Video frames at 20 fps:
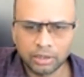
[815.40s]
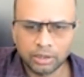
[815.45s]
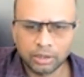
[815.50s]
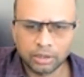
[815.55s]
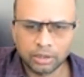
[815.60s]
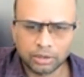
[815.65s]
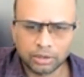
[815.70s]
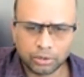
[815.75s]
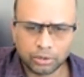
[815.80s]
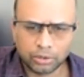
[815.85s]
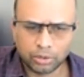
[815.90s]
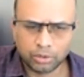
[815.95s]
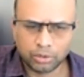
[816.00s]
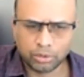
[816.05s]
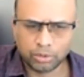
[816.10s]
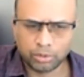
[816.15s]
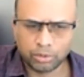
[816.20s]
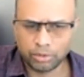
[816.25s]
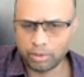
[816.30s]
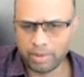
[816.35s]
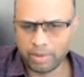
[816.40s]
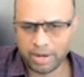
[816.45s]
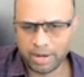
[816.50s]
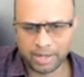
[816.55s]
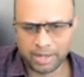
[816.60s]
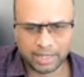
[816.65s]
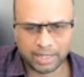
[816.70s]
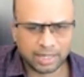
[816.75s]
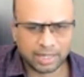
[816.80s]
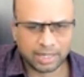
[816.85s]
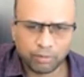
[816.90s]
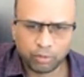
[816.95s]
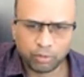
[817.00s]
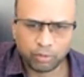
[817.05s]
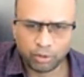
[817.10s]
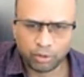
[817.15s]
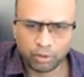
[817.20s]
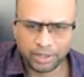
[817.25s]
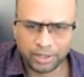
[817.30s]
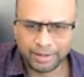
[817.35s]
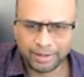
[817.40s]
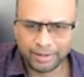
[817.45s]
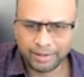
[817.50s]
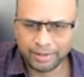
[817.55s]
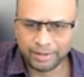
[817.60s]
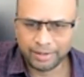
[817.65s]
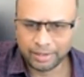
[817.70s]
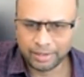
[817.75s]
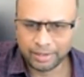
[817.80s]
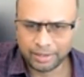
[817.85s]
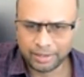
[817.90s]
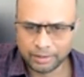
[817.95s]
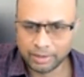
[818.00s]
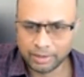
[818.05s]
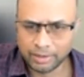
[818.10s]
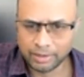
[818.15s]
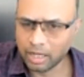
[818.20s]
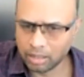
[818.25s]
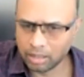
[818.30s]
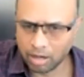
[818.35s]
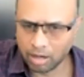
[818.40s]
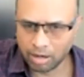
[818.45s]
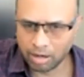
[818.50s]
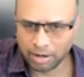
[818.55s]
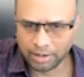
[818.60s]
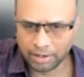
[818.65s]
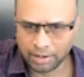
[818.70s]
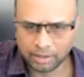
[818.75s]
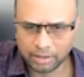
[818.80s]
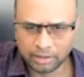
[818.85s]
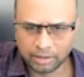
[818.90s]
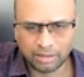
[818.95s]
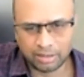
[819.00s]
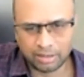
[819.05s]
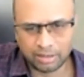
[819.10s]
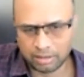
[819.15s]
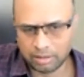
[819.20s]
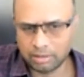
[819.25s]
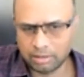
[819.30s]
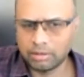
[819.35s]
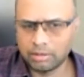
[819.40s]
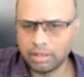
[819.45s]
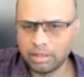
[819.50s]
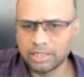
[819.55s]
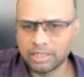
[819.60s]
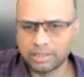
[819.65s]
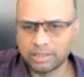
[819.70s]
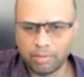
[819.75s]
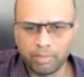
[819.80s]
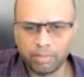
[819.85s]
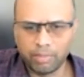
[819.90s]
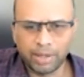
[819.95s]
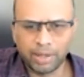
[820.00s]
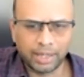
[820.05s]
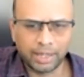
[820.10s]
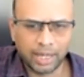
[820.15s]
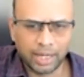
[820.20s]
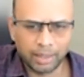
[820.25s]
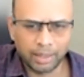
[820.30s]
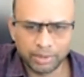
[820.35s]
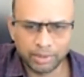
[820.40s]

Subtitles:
So the markets like Florida or North Carolina, a lot of supply came in.